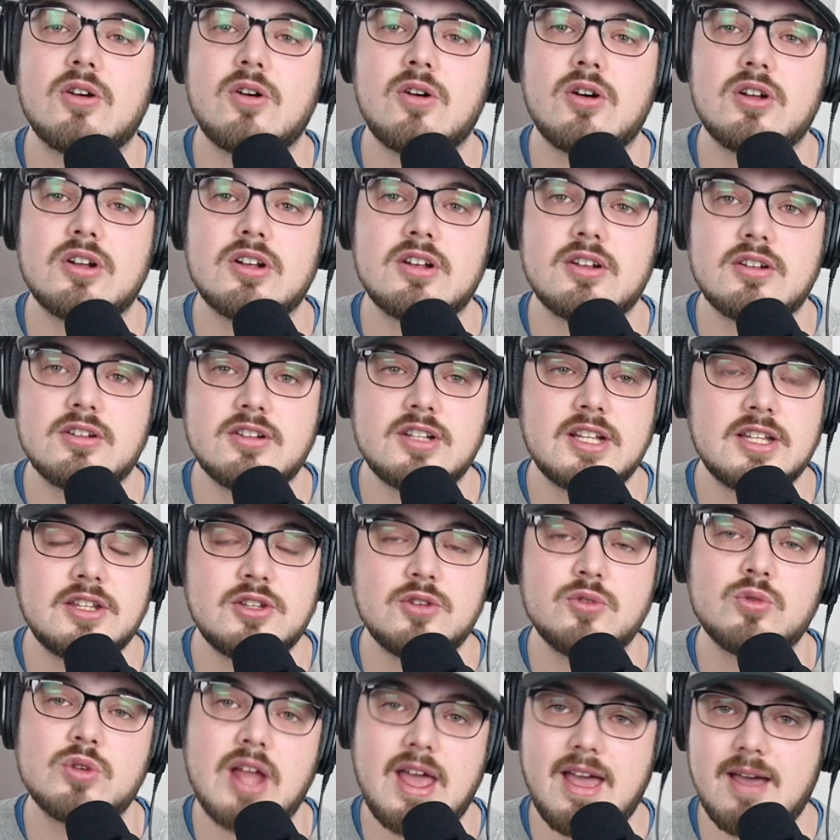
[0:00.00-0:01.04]
on the
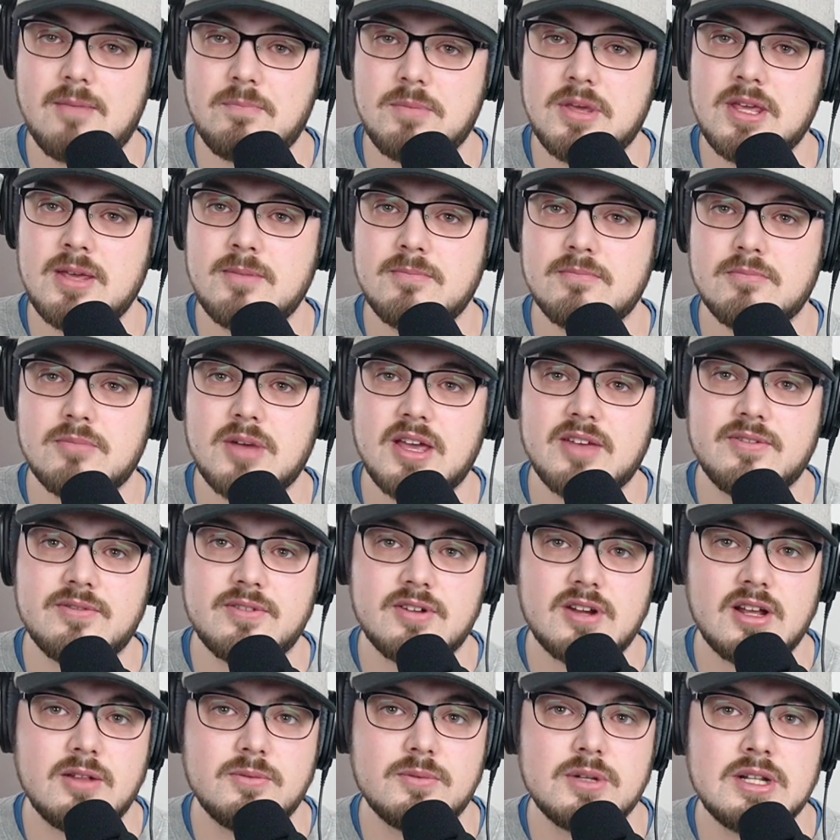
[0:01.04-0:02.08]
tune Happy by
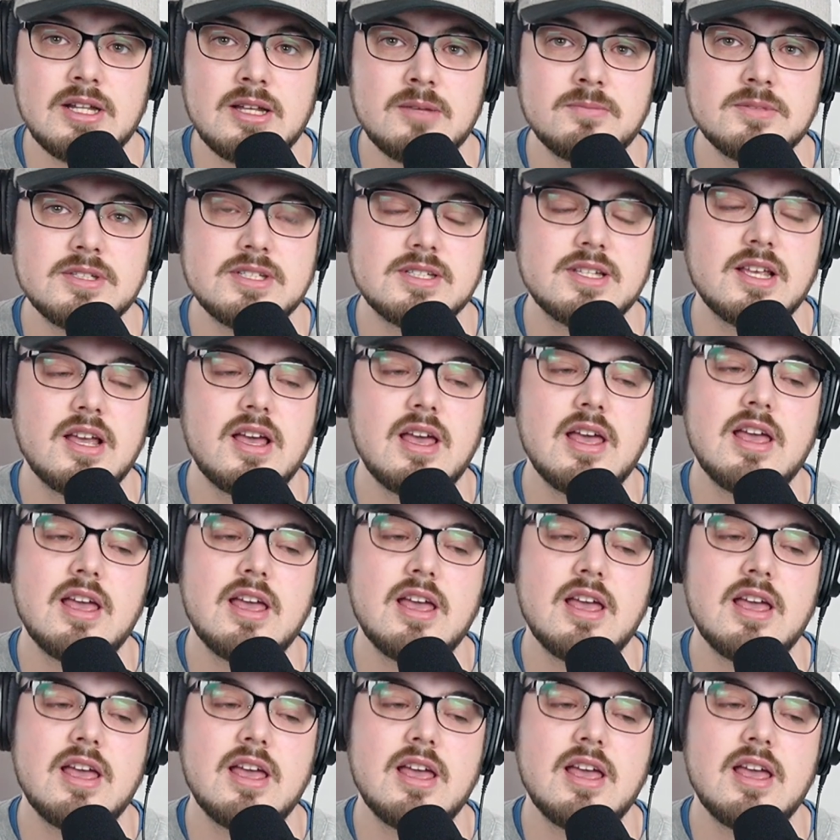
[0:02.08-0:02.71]
Pharrell Williams,